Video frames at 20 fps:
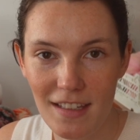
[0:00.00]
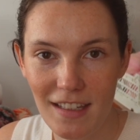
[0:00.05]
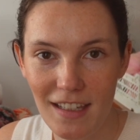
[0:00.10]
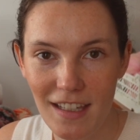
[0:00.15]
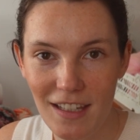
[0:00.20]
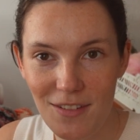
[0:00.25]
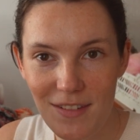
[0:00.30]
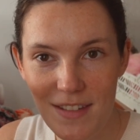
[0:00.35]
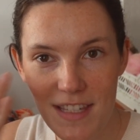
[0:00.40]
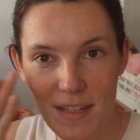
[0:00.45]

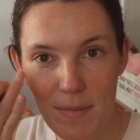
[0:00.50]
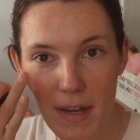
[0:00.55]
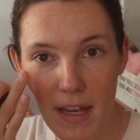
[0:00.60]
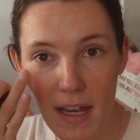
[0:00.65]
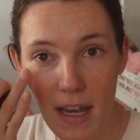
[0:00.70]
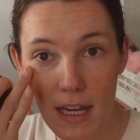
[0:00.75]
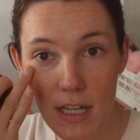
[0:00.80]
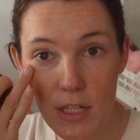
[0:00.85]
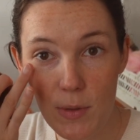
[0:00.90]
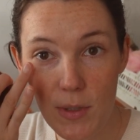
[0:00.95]
Can you see my
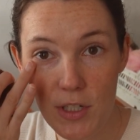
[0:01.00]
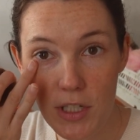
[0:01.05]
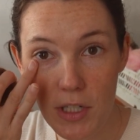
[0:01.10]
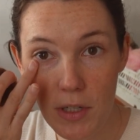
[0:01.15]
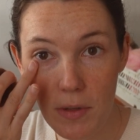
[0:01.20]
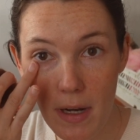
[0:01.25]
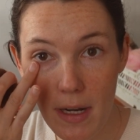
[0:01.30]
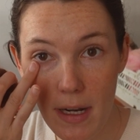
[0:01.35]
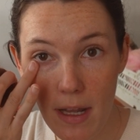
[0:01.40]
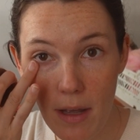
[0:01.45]
eye twitching
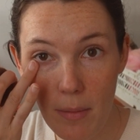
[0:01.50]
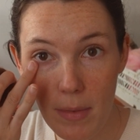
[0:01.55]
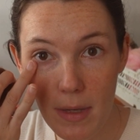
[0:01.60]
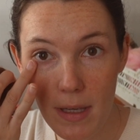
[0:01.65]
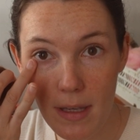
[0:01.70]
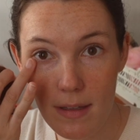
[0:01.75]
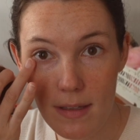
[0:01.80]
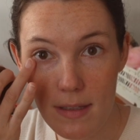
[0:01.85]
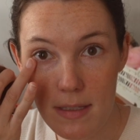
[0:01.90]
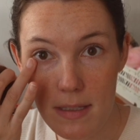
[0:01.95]
right now?
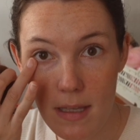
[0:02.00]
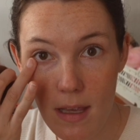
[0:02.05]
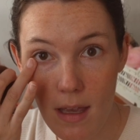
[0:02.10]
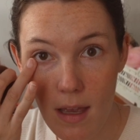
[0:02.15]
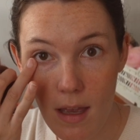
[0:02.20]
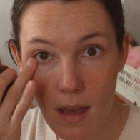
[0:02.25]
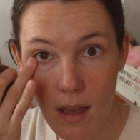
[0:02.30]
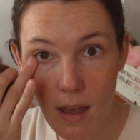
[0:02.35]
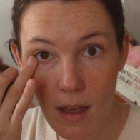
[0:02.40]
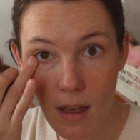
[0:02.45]
Because,
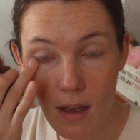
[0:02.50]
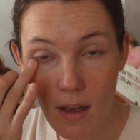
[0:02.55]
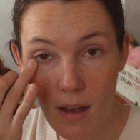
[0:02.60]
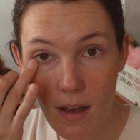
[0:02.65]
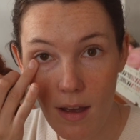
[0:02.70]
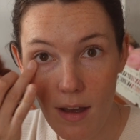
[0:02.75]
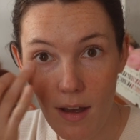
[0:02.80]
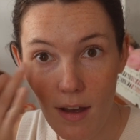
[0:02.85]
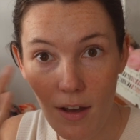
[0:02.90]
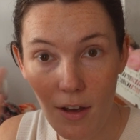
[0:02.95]

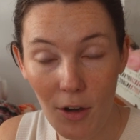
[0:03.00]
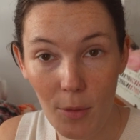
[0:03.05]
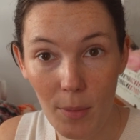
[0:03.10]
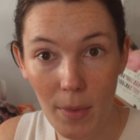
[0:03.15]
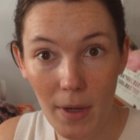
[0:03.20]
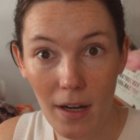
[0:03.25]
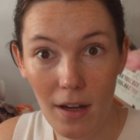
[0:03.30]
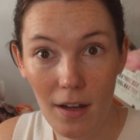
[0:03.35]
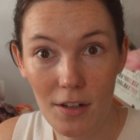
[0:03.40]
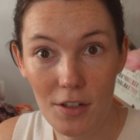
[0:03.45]
oh
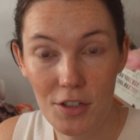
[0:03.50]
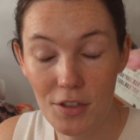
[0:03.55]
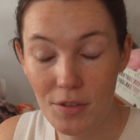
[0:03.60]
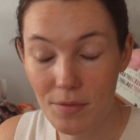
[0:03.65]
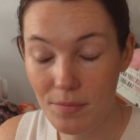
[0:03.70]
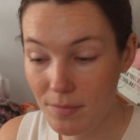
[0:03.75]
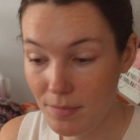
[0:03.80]
my gosh,